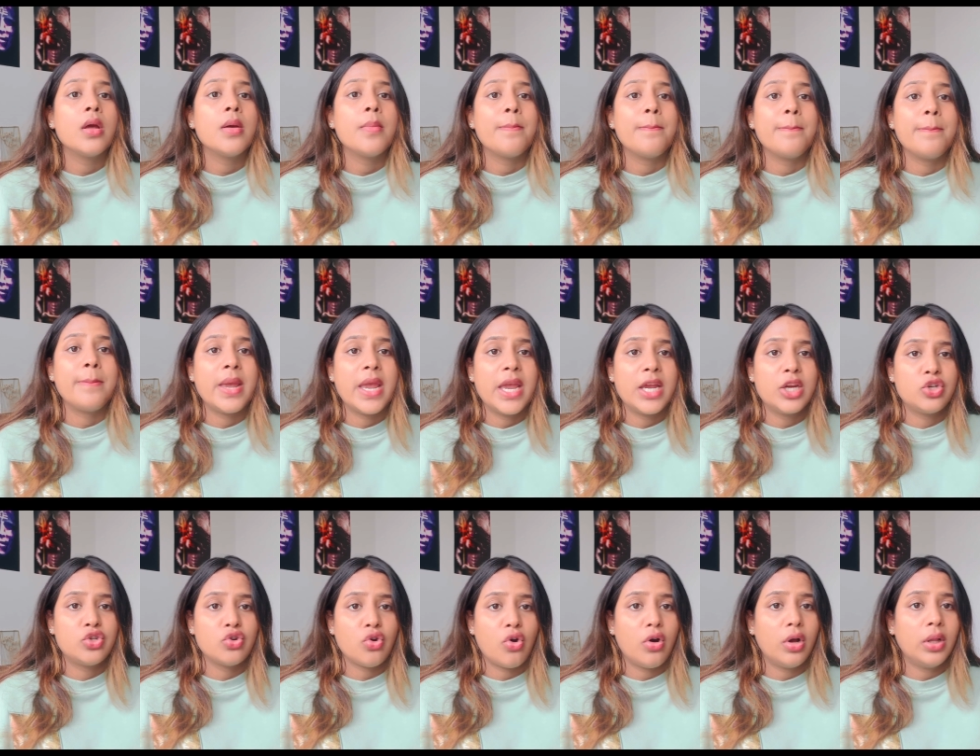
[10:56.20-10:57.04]
make
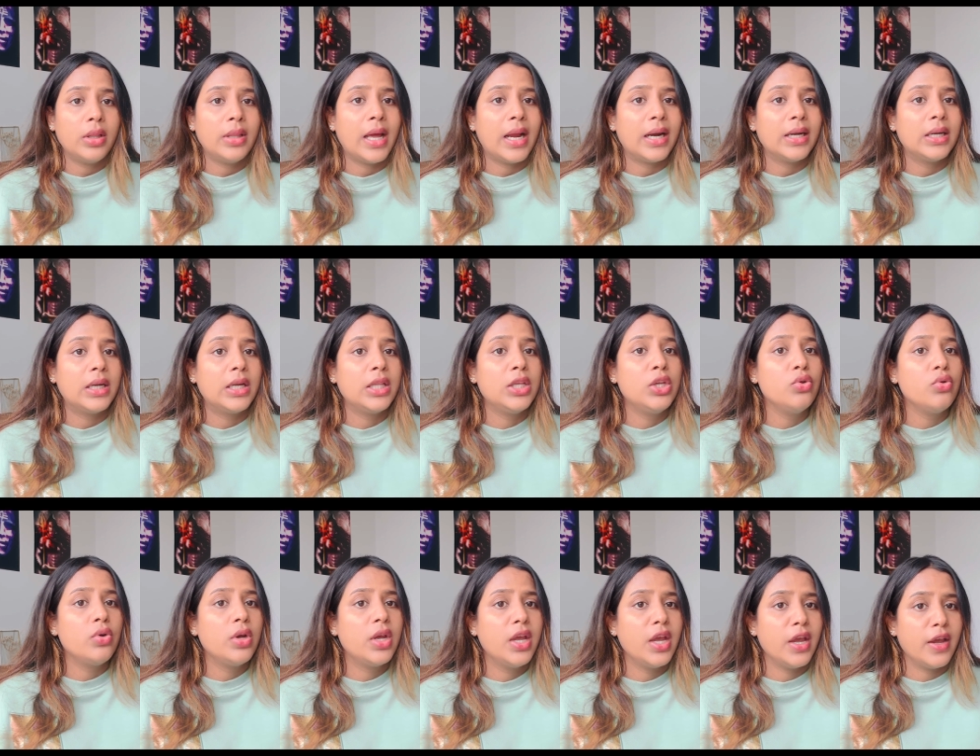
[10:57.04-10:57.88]
sure that
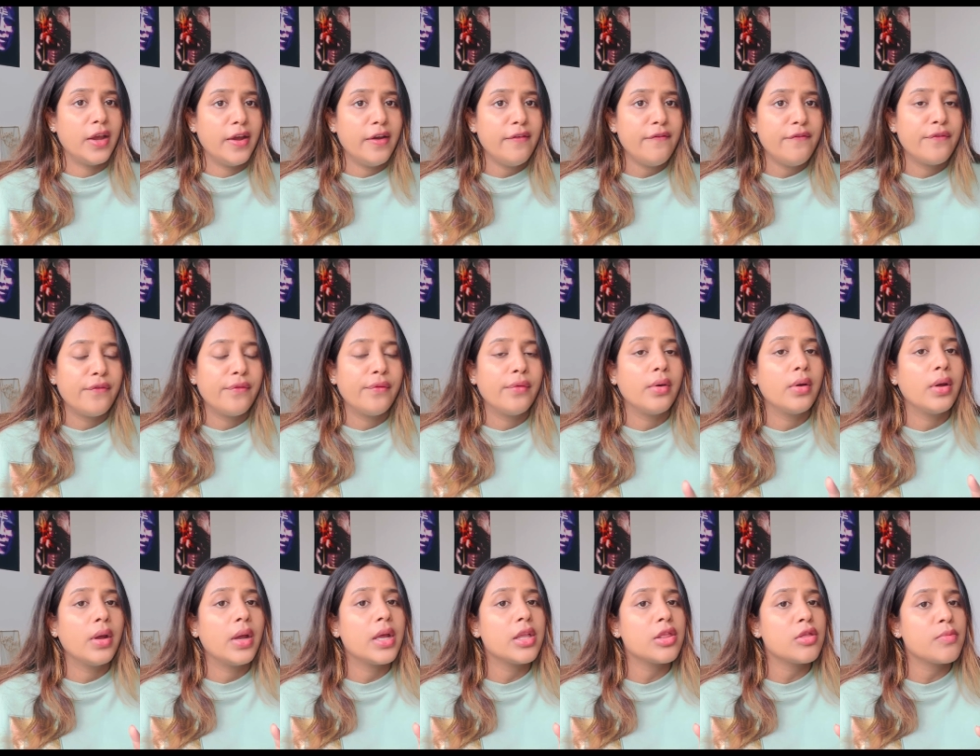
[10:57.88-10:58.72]
you give
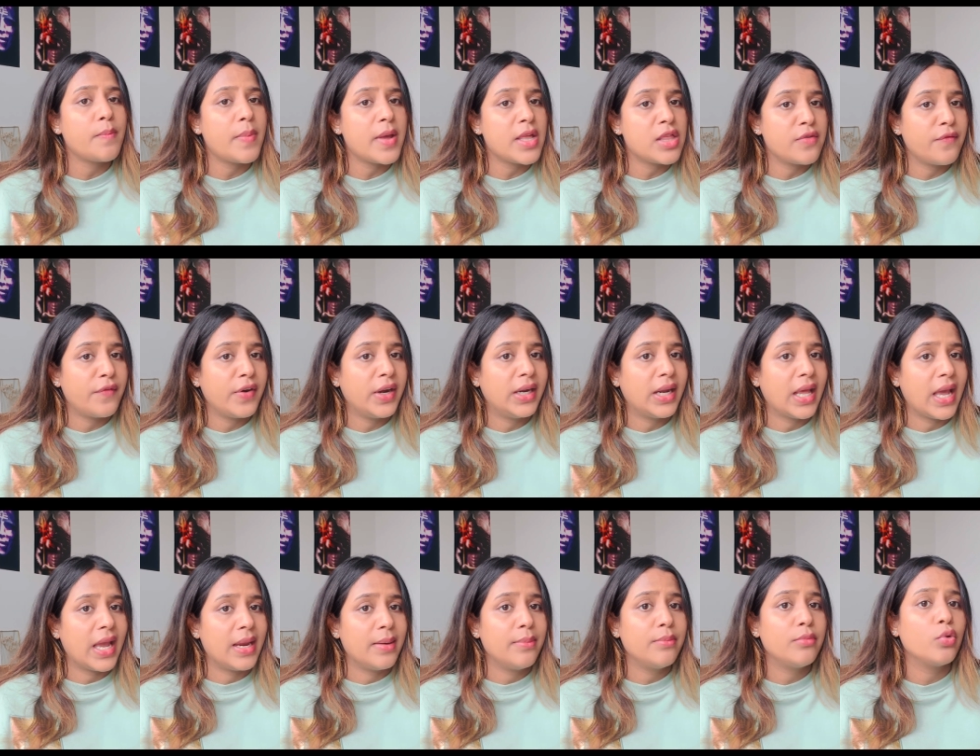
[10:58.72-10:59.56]
specific
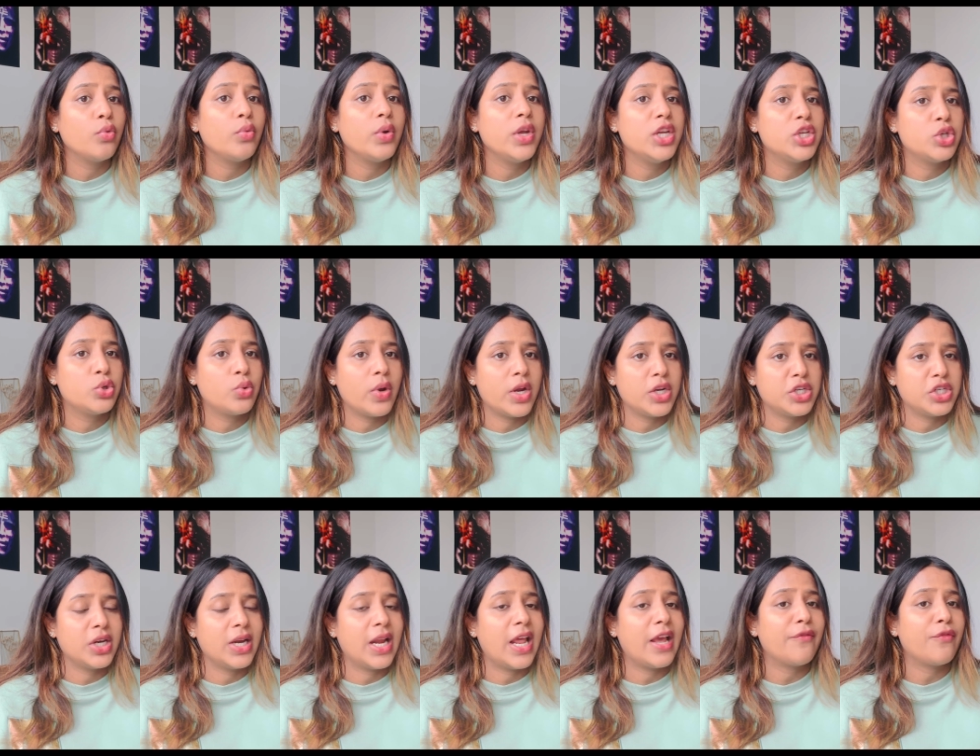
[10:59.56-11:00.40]
time to each
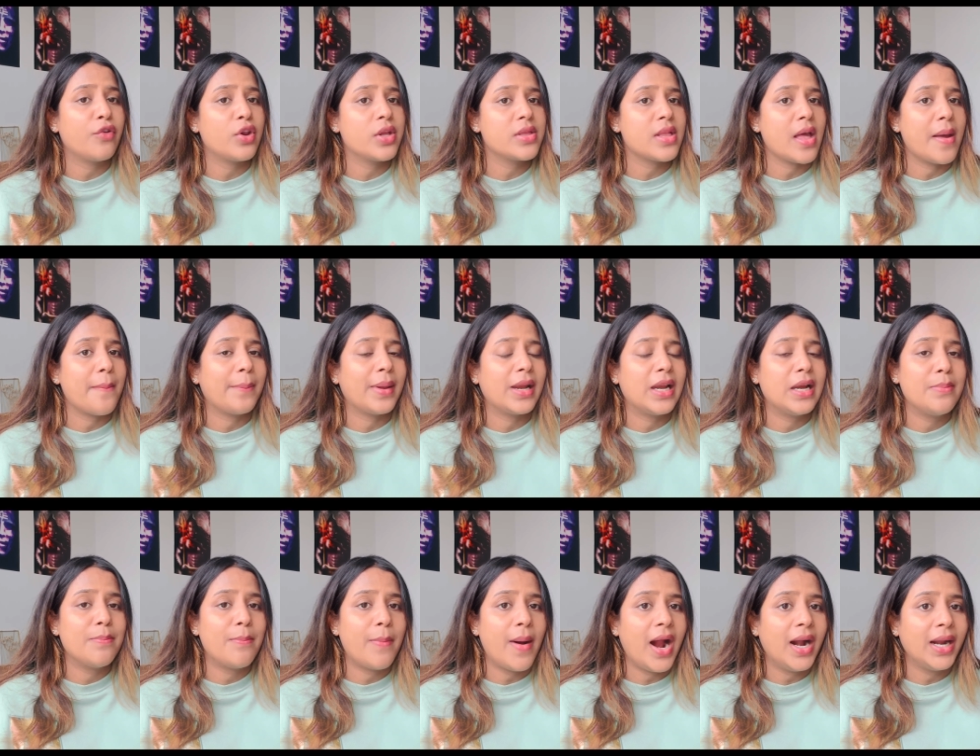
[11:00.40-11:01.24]
question. Like for example,
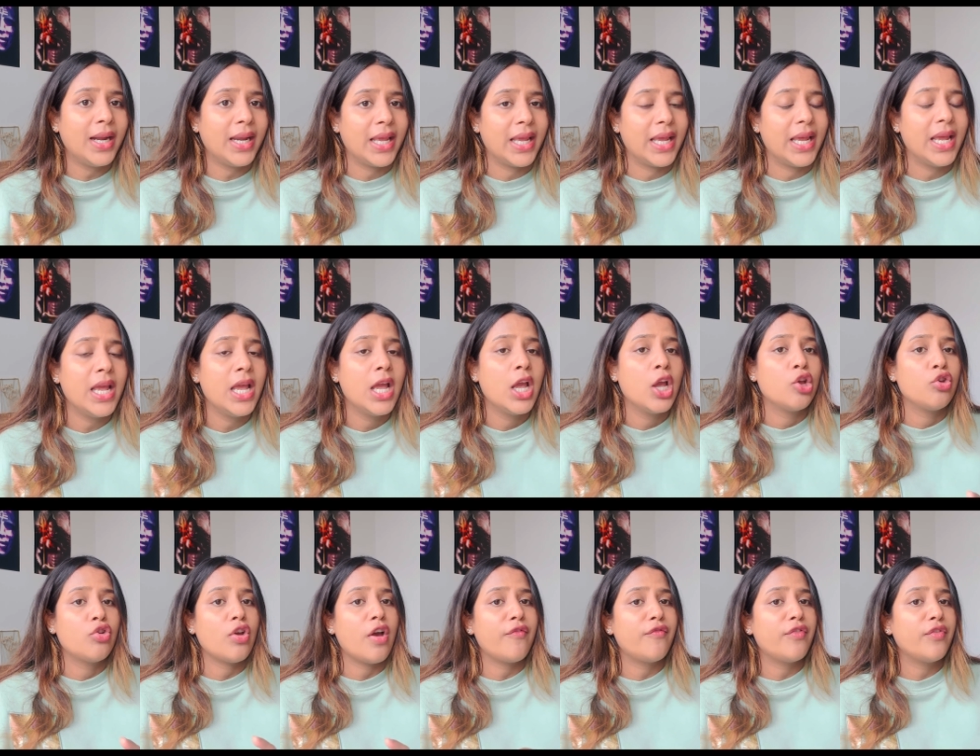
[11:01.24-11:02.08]
in part A, you
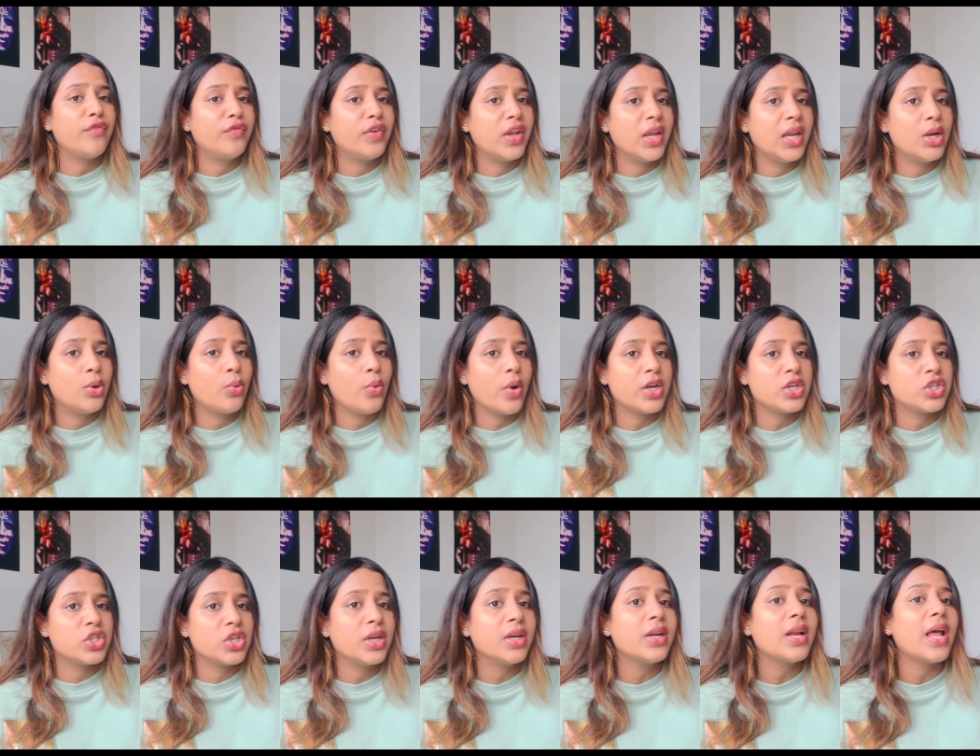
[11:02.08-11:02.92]
have 15
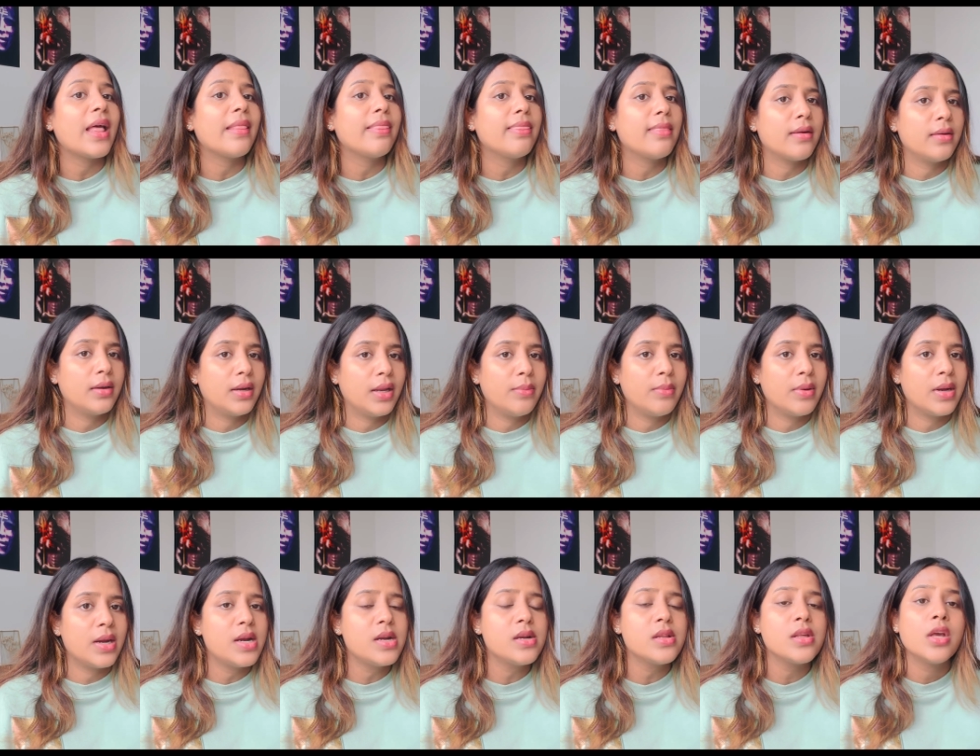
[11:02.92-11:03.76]
questions and 30
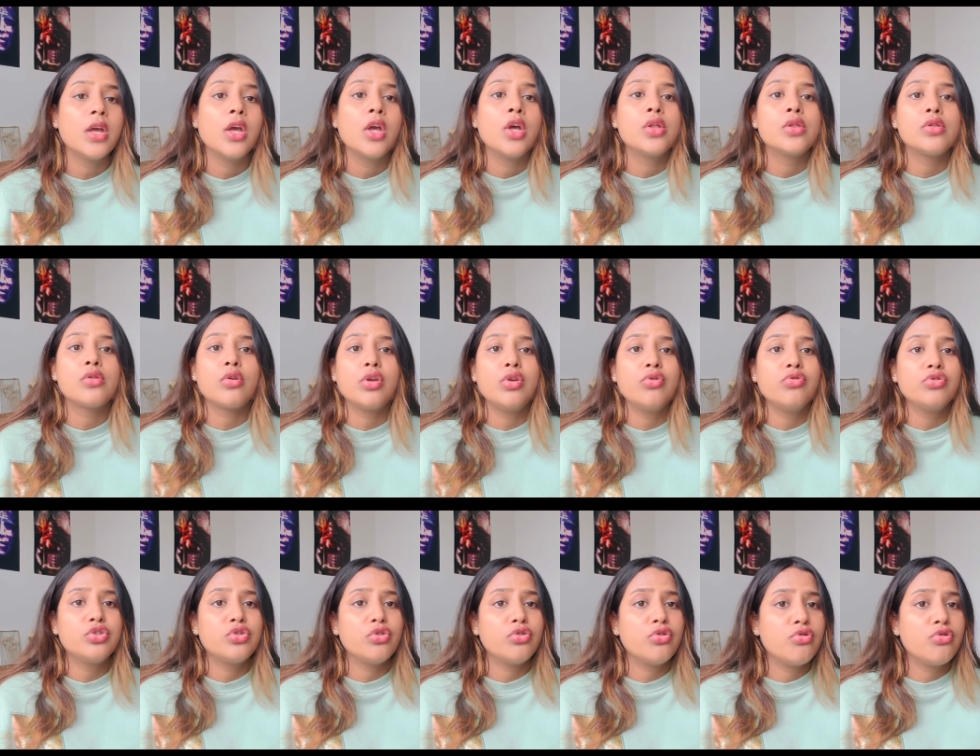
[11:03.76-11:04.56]
minutes. So you should